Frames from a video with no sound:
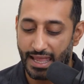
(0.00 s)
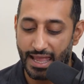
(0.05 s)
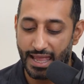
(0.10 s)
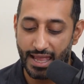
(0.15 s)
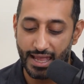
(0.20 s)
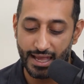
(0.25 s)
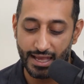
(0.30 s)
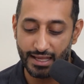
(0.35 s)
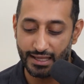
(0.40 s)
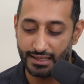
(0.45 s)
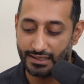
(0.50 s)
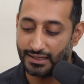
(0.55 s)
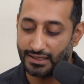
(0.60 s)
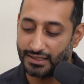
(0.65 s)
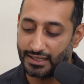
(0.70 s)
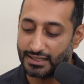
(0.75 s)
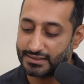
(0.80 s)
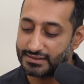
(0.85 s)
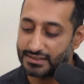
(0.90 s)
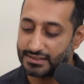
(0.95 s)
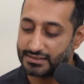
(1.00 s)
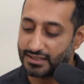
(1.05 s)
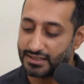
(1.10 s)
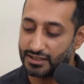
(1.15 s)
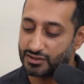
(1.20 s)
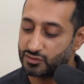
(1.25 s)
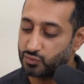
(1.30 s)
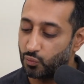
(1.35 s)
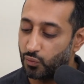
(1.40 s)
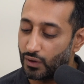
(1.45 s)
And let's
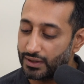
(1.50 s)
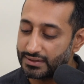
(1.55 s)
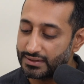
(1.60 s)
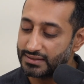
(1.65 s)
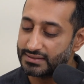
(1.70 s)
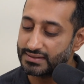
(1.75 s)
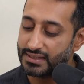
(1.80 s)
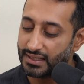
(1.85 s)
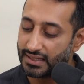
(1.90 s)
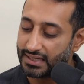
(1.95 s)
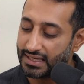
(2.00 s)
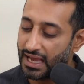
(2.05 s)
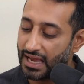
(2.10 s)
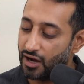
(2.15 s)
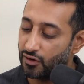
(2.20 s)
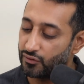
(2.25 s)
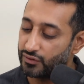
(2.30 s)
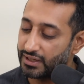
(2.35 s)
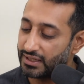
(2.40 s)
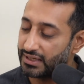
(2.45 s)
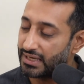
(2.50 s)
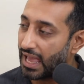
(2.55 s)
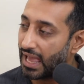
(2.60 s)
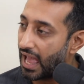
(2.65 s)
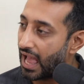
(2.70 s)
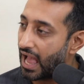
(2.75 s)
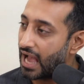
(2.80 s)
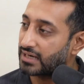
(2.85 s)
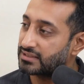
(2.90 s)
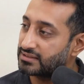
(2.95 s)
discuss, what does an accountant
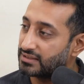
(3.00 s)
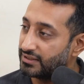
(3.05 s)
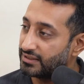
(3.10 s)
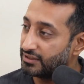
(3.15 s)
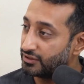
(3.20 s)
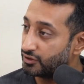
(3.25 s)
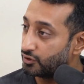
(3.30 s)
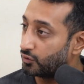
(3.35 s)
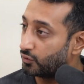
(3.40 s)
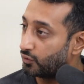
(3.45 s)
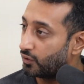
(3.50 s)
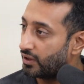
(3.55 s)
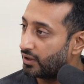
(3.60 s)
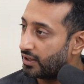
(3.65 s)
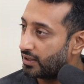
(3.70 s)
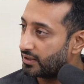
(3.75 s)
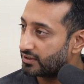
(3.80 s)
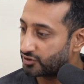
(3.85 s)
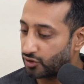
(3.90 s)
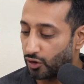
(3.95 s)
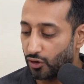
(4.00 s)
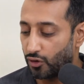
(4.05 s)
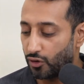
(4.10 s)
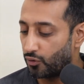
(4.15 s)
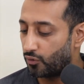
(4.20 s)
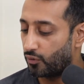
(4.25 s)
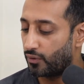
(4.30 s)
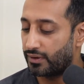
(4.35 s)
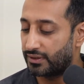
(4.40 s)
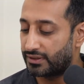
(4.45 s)
actually do?
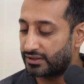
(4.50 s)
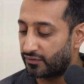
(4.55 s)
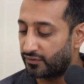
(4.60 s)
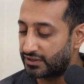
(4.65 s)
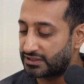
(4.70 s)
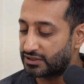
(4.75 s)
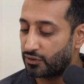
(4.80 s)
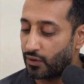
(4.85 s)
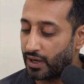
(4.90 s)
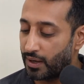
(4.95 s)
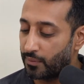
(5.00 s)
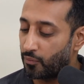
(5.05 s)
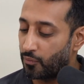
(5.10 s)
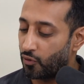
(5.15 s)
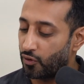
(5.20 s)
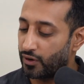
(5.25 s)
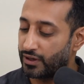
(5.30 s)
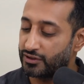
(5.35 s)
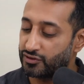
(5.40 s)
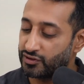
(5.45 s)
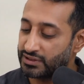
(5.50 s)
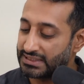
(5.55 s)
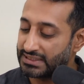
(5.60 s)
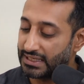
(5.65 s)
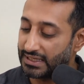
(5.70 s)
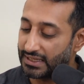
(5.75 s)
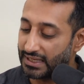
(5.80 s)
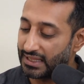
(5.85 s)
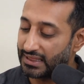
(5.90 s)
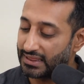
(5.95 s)
So the reason why I'm more
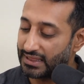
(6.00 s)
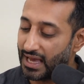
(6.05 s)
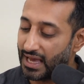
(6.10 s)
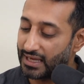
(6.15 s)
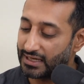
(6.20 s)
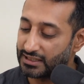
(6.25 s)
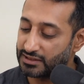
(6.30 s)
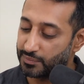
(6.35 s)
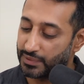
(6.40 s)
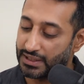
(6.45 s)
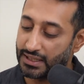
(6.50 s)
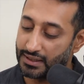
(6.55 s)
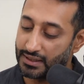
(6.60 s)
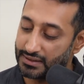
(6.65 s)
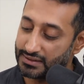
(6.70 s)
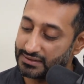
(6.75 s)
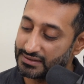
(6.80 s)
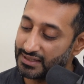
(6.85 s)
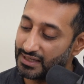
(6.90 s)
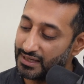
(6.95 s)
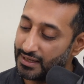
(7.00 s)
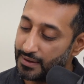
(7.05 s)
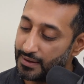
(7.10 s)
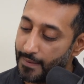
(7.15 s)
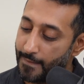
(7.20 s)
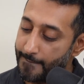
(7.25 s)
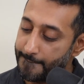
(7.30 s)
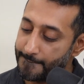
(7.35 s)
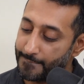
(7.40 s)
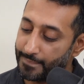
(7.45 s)
interested in that is because
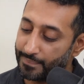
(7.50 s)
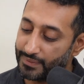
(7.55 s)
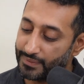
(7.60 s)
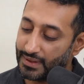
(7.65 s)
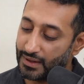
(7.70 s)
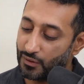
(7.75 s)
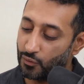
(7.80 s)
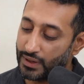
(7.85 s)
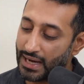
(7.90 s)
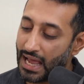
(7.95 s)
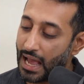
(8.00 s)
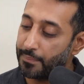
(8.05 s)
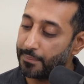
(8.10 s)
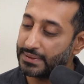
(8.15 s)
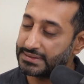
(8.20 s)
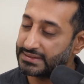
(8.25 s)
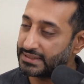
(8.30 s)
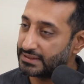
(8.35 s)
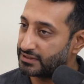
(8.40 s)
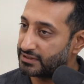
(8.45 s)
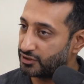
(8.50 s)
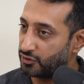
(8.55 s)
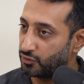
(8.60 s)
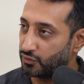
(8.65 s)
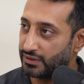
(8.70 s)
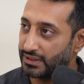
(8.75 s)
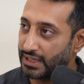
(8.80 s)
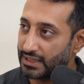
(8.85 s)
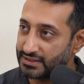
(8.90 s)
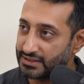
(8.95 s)
what happens is
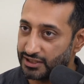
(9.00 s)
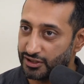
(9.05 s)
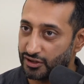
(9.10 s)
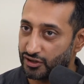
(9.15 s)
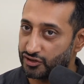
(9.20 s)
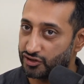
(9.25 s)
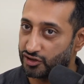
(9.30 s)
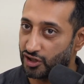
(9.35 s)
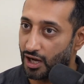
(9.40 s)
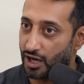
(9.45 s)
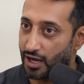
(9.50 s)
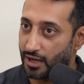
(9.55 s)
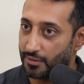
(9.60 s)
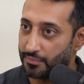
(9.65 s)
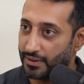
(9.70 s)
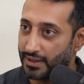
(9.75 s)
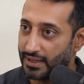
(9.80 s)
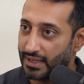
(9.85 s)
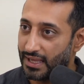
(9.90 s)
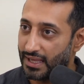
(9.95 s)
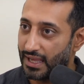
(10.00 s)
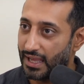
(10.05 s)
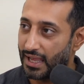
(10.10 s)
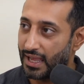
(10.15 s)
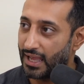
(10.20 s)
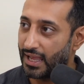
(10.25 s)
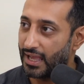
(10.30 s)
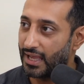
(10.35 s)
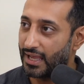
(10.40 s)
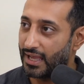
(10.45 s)
you get to your job
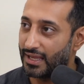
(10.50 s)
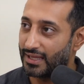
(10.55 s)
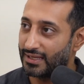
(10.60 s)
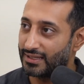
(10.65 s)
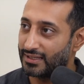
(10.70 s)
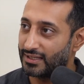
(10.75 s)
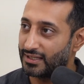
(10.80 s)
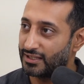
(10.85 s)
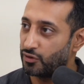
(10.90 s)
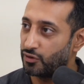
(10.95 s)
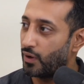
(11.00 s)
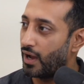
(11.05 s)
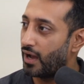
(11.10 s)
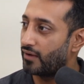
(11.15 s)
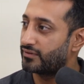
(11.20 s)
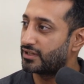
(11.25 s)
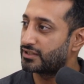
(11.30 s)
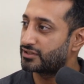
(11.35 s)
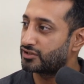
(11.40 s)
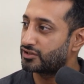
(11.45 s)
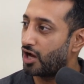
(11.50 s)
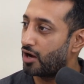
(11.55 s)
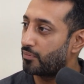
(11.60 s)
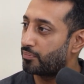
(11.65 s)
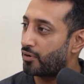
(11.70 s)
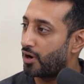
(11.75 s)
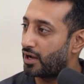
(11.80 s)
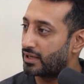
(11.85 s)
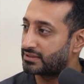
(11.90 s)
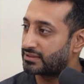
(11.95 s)
and you have this
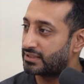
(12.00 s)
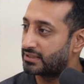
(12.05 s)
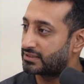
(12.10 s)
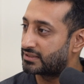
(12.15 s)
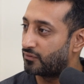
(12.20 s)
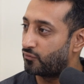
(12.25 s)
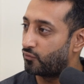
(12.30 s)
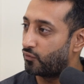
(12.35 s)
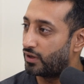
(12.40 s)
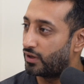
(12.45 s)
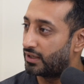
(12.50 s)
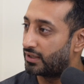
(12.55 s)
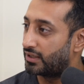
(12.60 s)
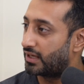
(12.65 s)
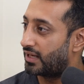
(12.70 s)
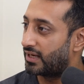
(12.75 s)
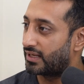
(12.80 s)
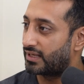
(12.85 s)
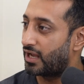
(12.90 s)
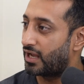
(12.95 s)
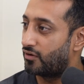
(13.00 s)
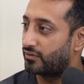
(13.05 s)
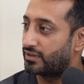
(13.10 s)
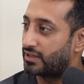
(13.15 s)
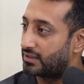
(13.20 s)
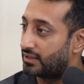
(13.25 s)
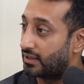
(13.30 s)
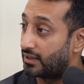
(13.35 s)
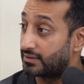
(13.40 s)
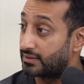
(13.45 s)
thought process of what an
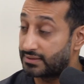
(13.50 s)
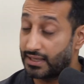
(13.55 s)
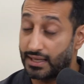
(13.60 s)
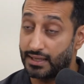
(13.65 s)
accountant does.